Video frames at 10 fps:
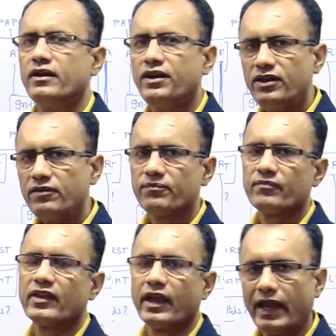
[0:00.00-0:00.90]
in
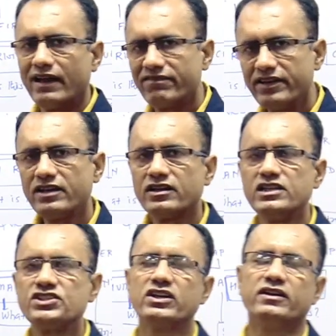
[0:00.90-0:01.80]
every
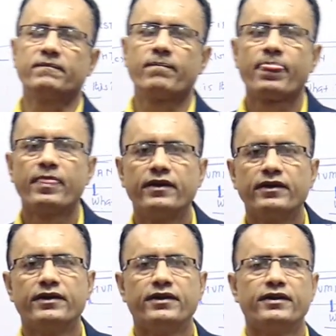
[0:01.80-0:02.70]
culture
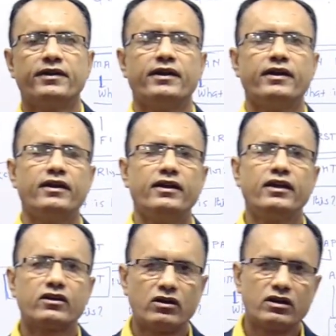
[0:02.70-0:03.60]

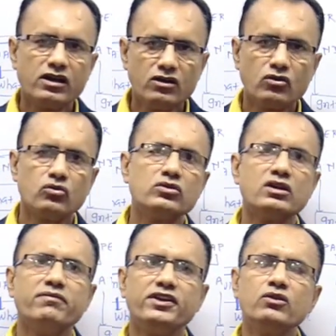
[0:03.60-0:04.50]
according to
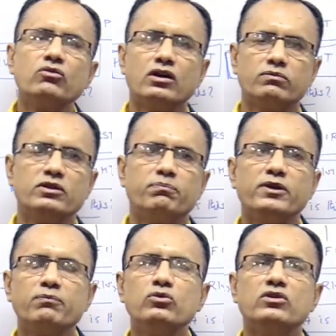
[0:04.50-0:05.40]
the view of the
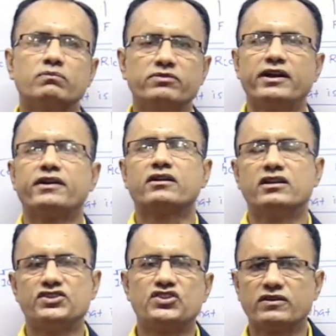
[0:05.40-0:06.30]
people of that
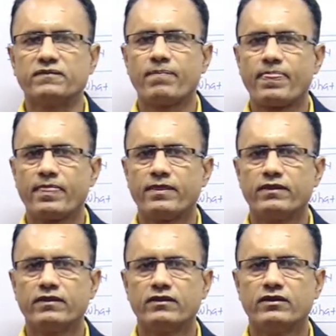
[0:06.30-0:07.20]
culture,
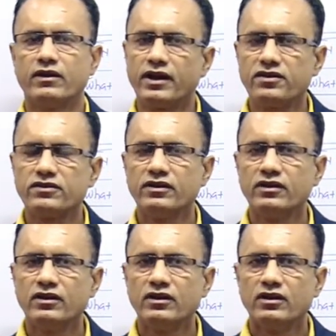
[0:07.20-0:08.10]
right?
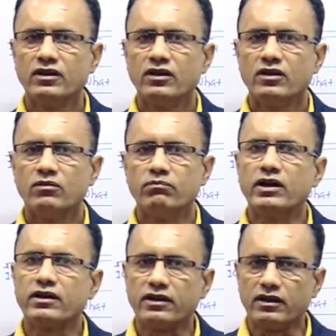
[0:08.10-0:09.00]

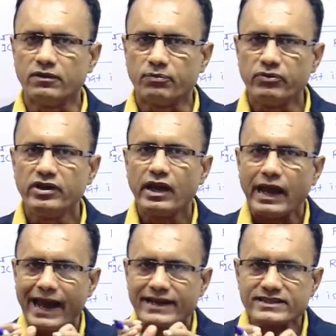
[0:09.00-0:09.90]
But if we
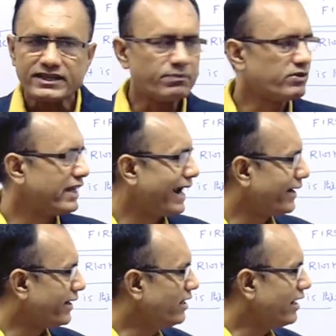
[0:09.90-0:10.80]
accept
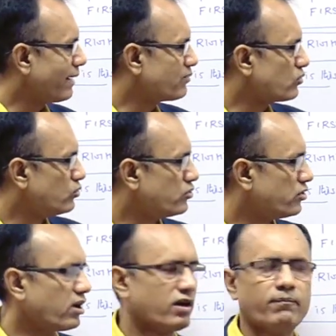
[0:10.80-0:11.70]
that in
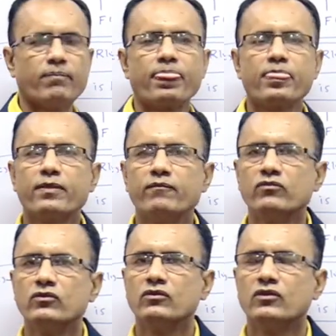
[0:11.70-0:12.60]
absolute term
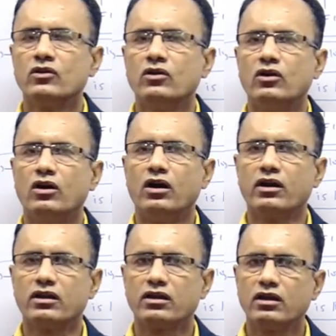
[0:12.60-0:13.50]

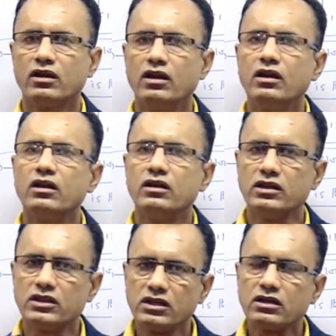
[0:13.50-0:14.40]
or in
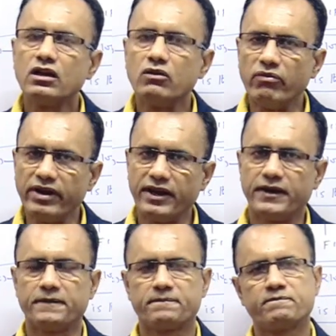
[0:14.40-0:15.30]
ethical way,